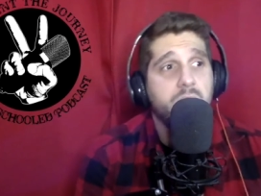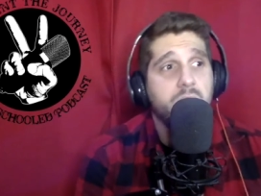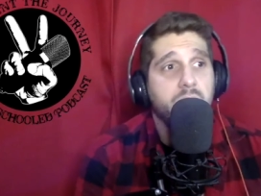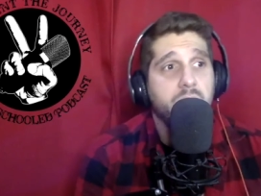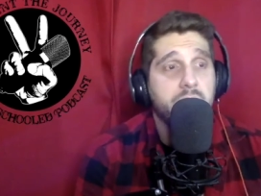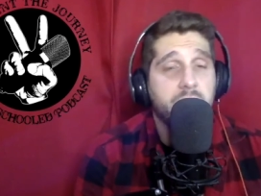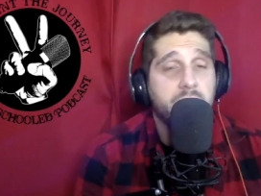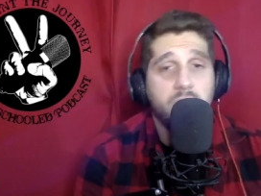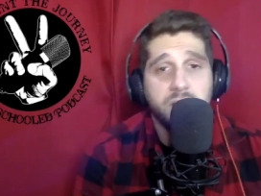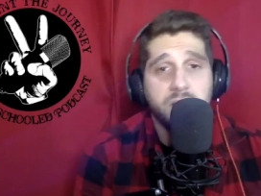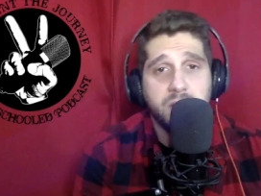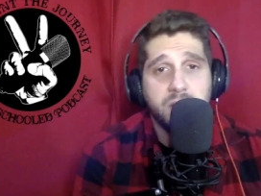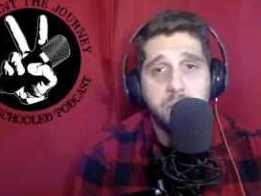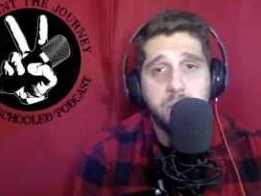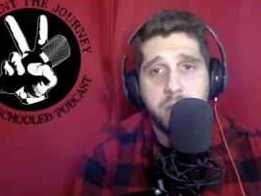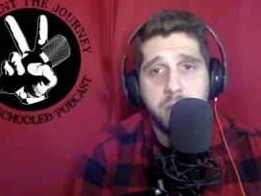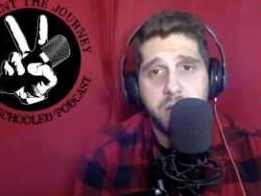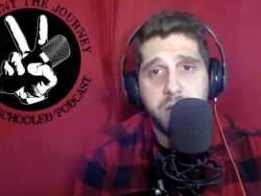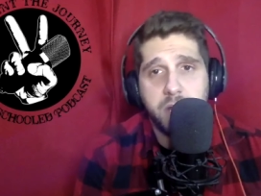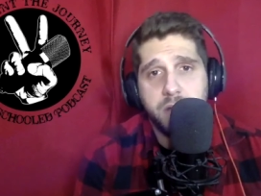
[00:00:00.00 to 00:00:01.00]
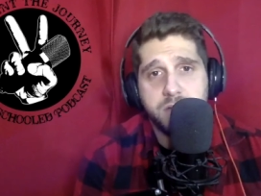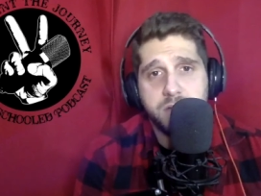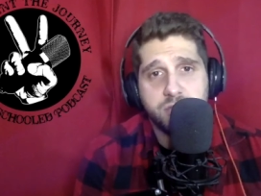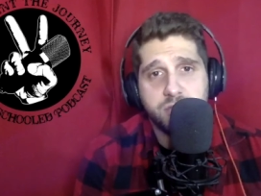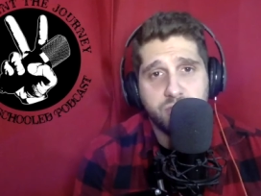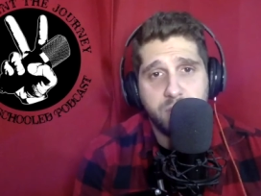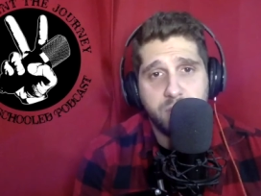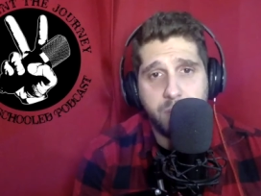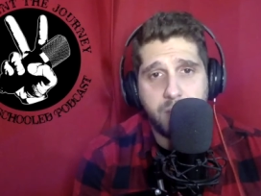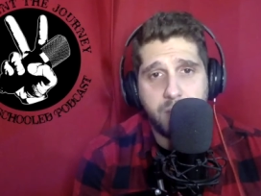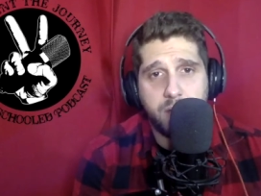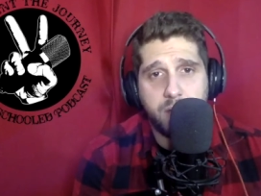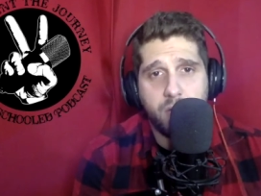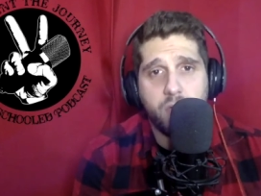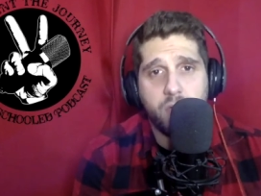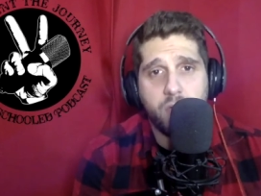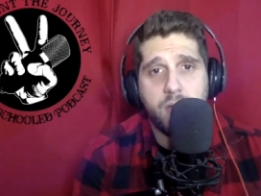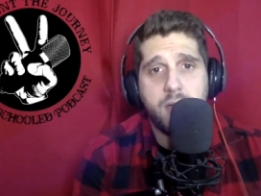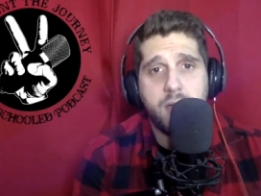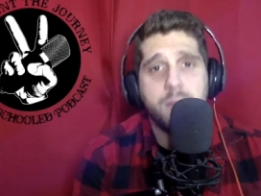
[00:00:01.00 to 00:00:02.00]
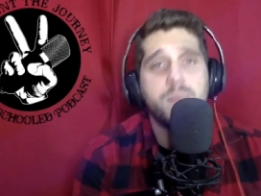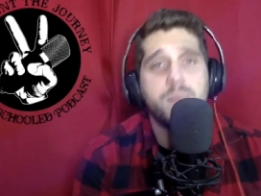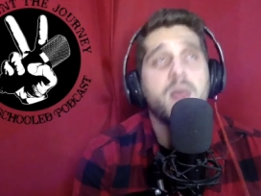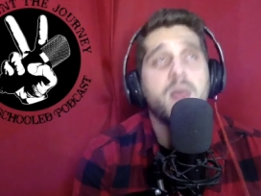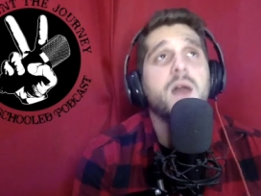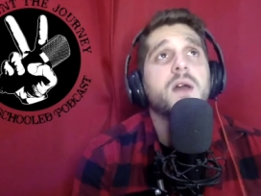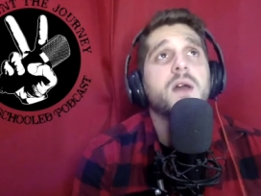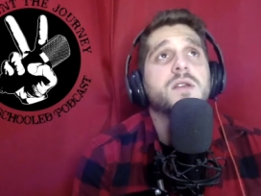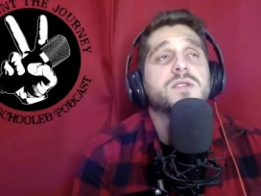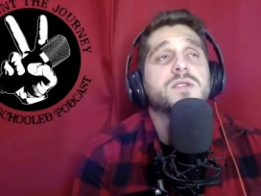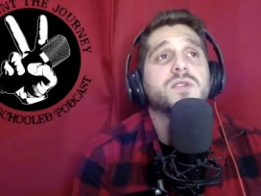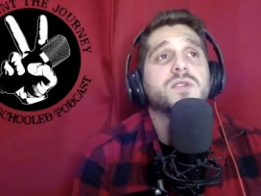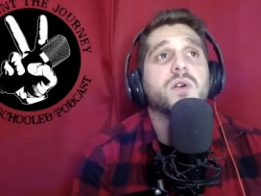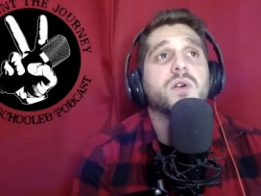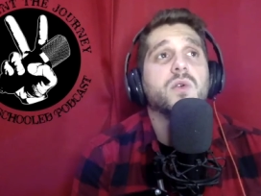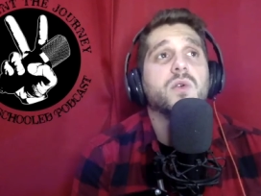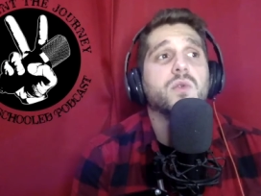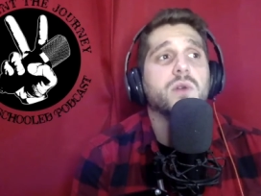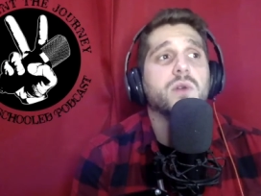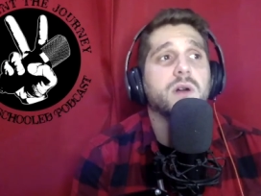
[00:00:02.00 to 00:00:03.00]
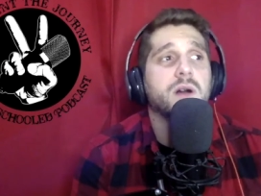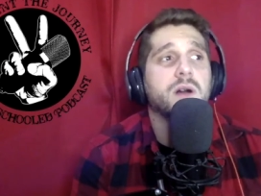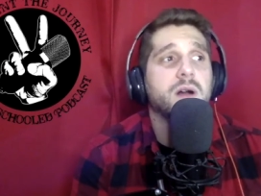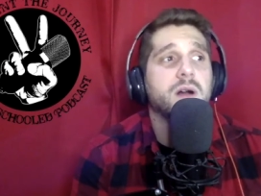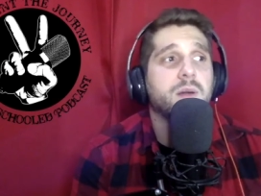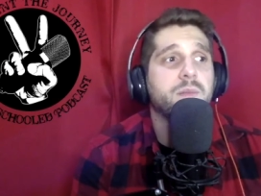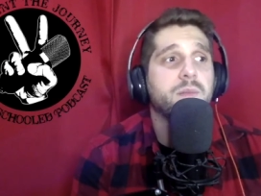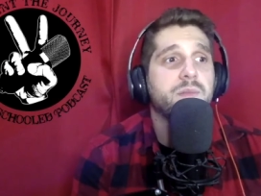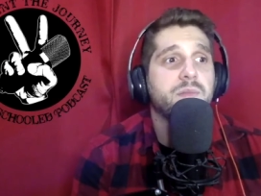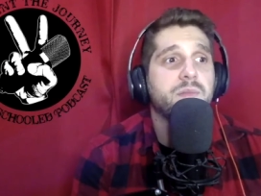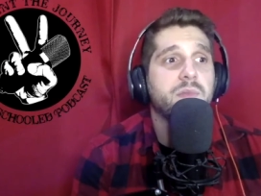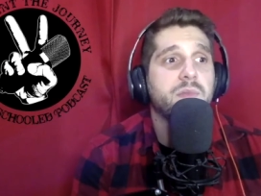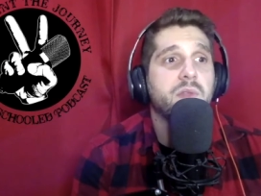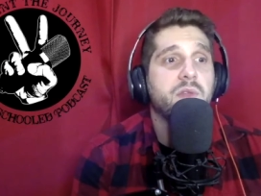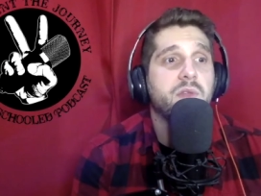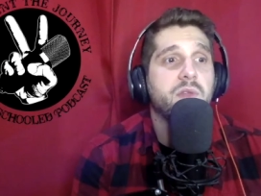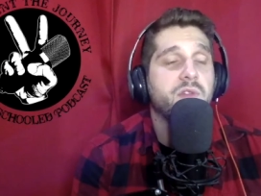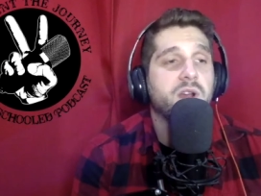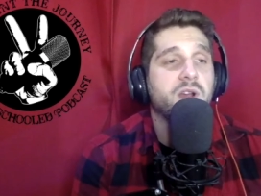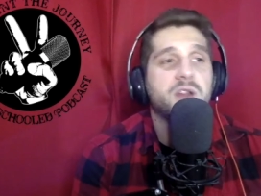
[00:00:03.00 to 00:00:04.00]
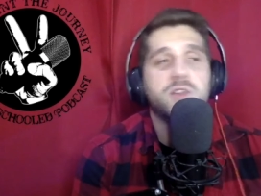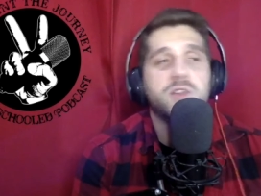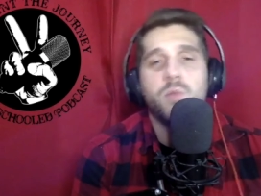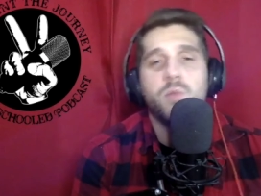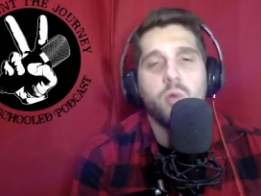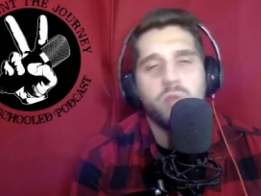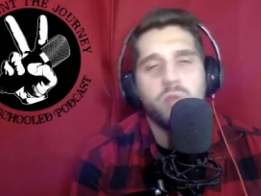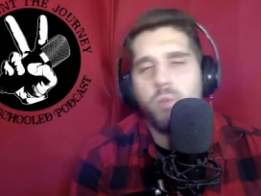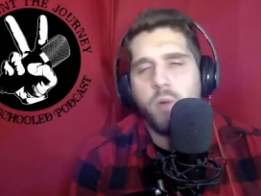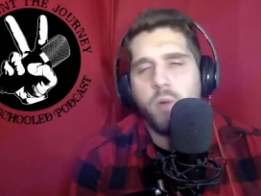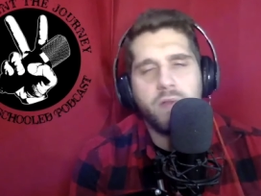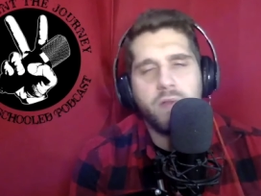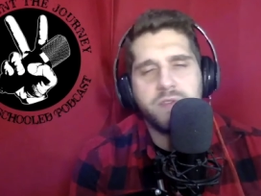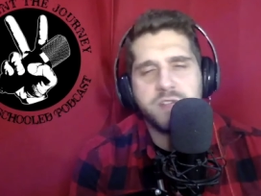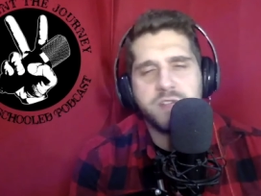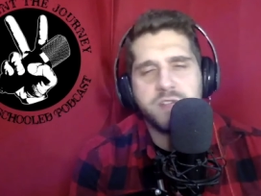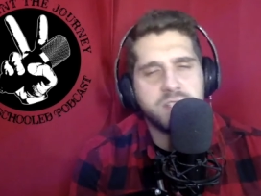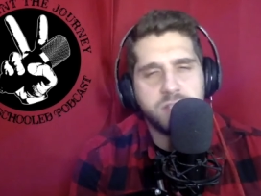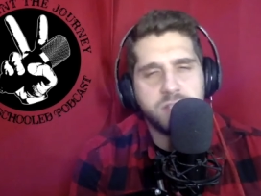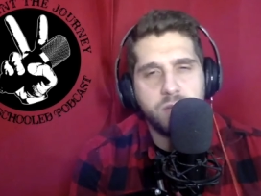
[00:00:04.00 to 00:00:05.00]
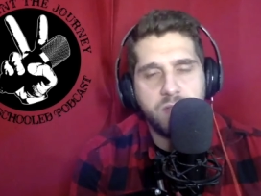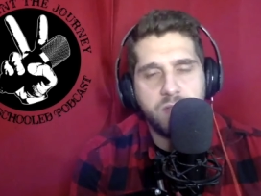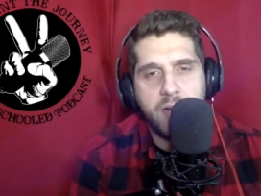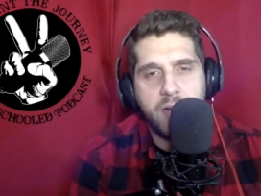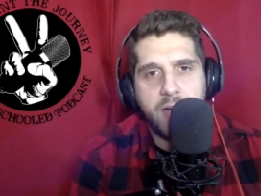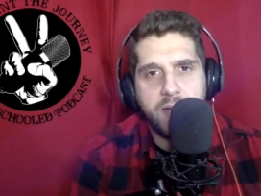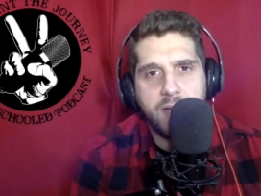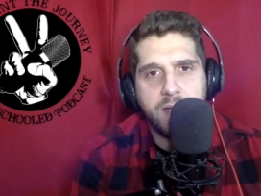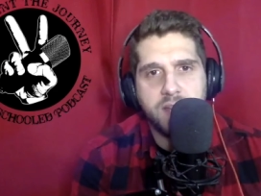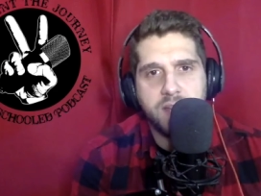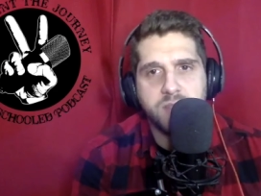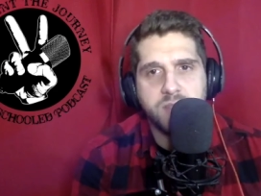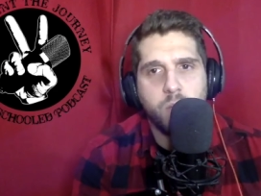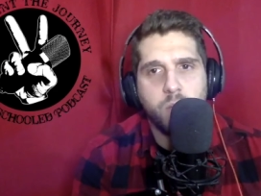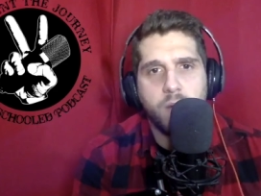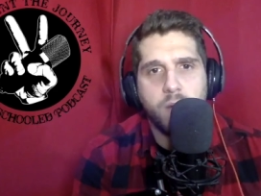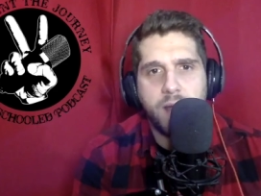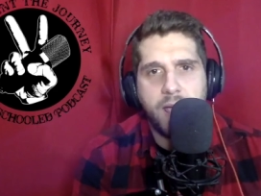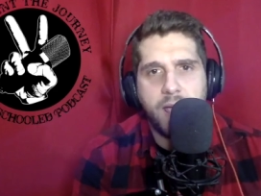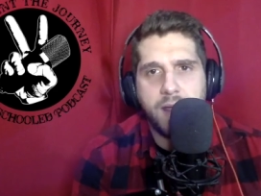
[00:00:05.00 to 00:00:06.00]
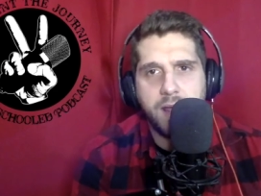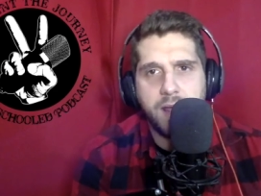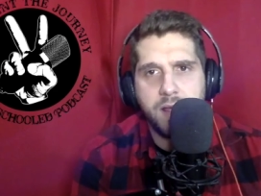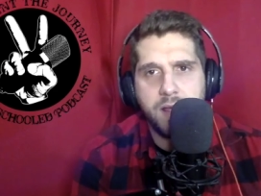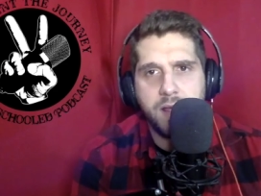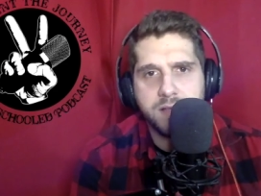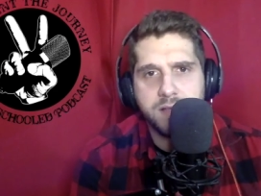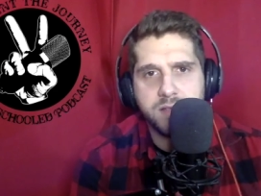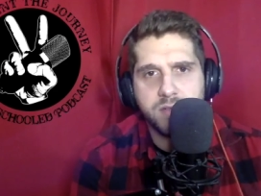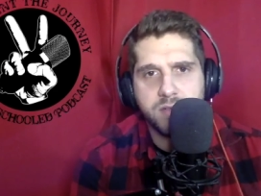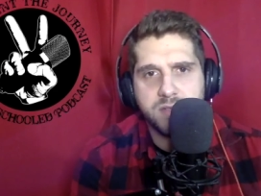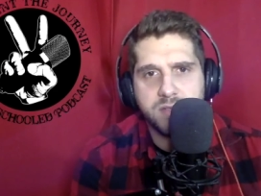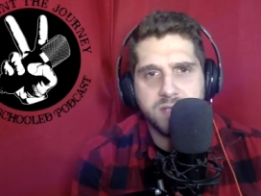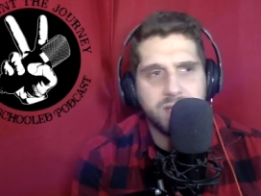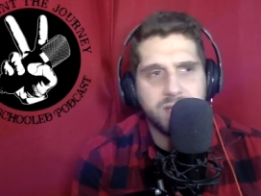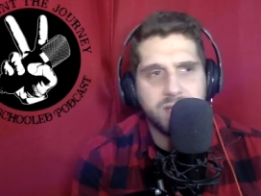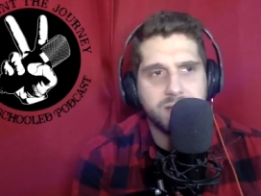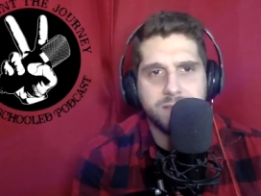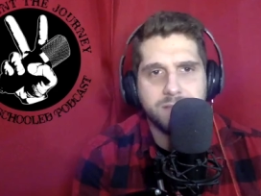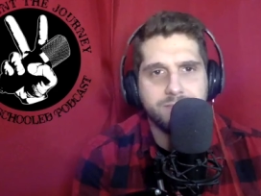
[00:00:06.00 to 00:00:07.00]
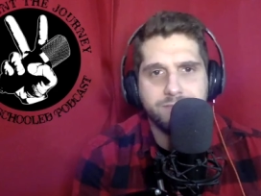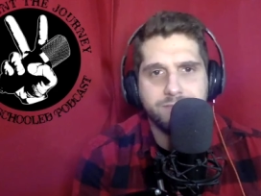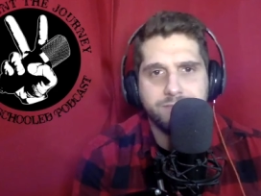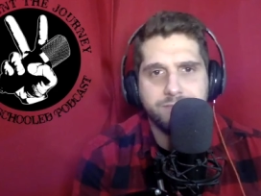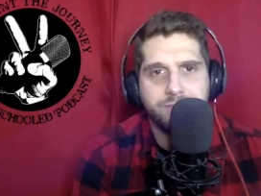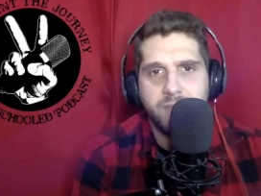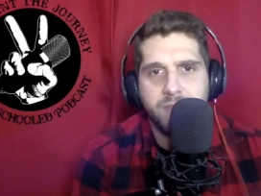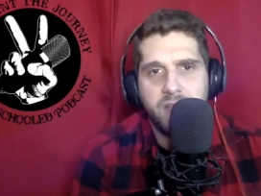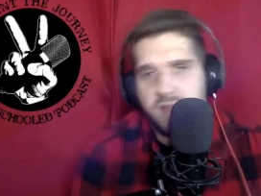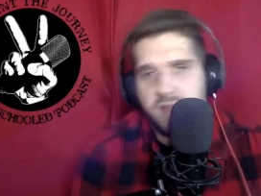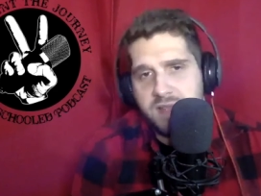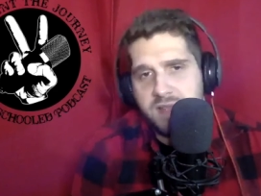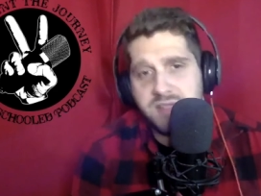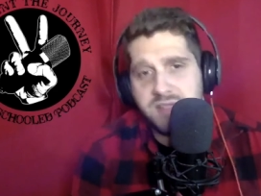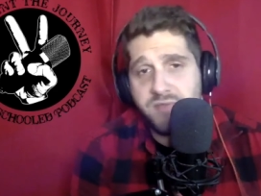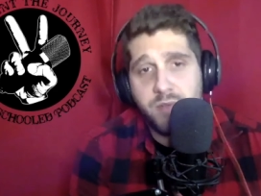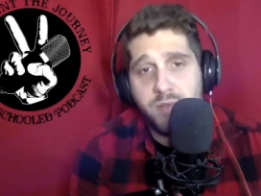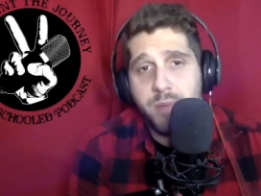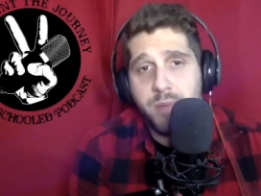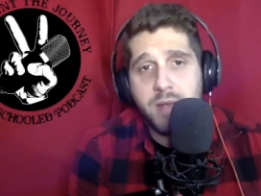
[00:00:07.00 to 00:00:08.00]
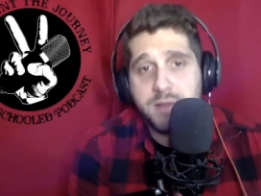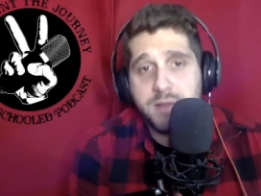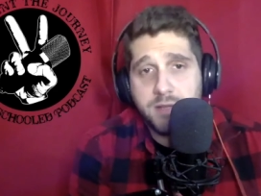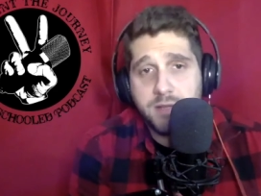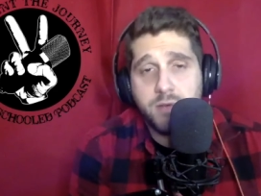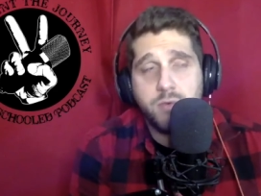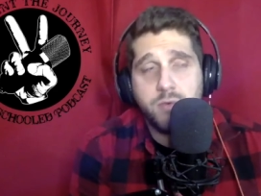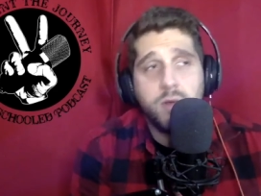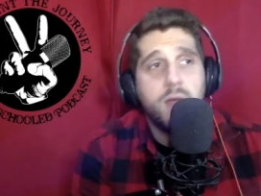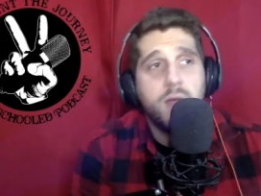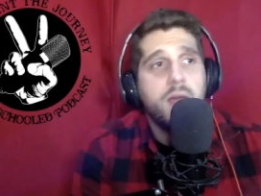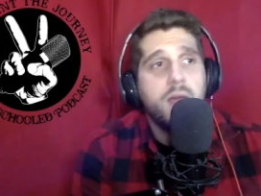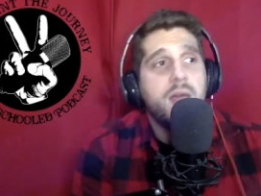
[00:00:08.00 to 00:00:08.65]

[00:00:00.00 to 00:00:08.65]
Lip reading: like unlimited streaming. Okay, so if you're gonna do more than one, just do that. It's $180, so it's like as if you're buying two.